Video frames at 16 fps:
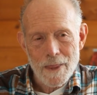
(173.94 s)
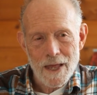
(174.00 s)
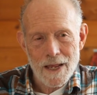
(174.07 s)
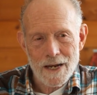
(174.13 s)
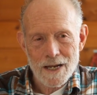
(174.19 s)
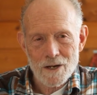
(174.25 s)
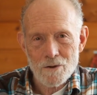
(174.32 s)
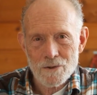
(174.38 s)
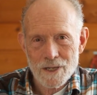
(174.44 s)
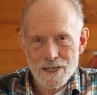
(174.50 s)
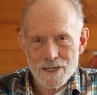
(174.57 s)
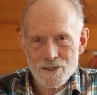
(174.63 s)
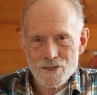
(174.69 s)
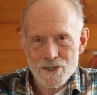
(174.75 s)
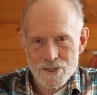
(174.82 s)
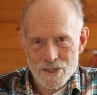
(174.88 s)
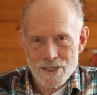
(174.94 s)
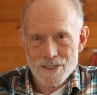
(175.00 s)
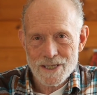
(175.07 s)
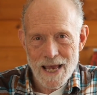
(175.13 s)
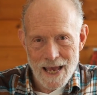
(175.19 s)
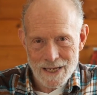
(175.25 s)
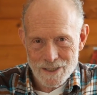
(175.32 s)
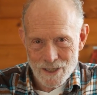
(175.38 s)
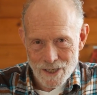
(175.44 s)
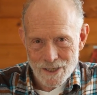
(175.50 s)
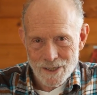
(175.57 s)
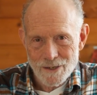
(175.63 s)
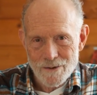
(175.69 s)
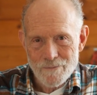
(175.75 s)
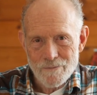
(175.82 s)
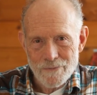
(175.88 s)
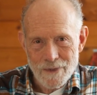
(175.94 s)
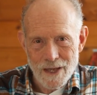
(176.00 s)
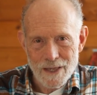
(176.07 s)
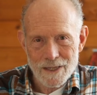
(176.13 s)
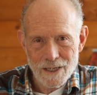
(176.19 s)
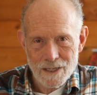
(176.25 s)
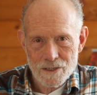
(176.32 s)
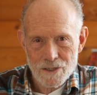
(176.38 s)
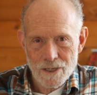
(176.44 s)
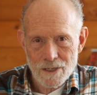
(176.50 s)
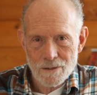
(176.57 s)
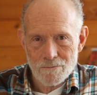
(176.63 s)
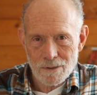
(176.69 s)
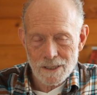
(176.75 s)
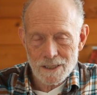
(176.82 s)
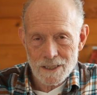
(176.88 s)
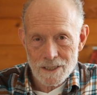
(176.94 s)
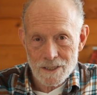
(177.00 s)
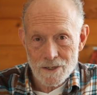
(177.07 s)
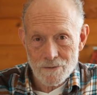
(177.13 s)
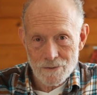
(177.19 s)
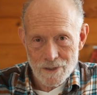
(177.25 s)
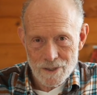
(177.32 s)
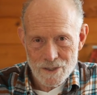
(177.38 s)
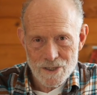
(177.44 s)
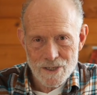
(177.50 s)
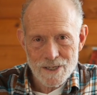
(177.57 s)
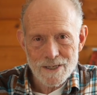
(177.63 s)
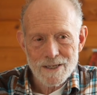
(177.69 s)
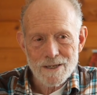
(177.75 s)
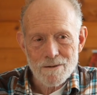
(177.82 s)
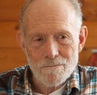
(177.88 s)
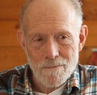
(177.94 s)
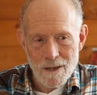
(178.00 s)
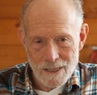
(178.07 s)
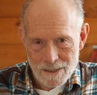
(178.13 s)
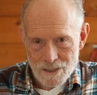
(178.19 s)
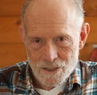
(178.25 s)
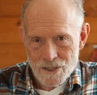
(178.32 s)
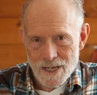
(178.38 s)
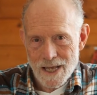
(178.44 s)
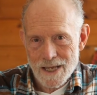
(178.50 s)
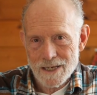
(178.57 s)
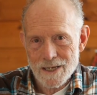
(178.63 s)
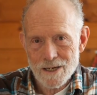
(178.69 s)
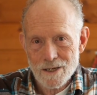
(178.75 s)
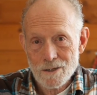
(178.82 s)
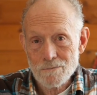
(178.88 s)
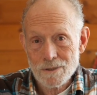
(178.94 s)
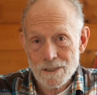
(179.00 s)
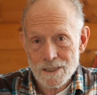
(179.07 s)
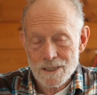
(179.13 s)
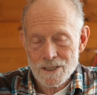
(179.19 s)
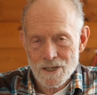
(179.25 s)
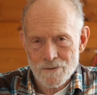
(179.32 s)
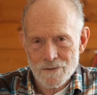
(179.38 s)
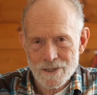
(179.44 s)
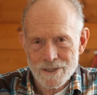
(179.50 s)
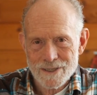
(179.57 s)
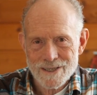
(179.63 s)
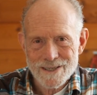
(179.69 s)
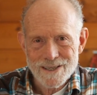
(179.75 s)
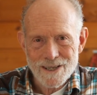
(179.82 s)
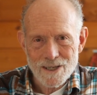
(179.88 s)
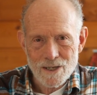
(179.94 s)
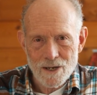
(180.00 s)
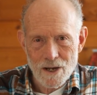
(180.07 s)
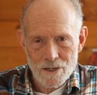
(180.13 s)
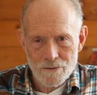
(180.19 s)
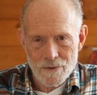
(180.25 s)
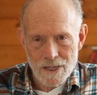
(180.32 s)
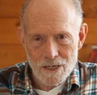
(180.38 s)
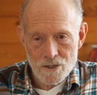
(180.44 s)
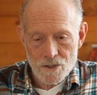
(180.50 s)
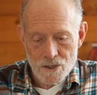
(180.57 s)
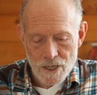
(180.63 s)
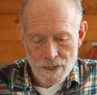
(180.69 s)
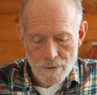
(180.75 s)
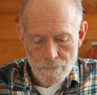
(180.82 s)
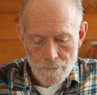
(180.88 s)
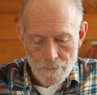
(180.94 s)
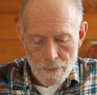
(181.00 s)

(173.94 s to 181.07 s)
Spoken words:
And I don't think it's just a tactic. I think it's a completely different mental state and a completely different kind of energy.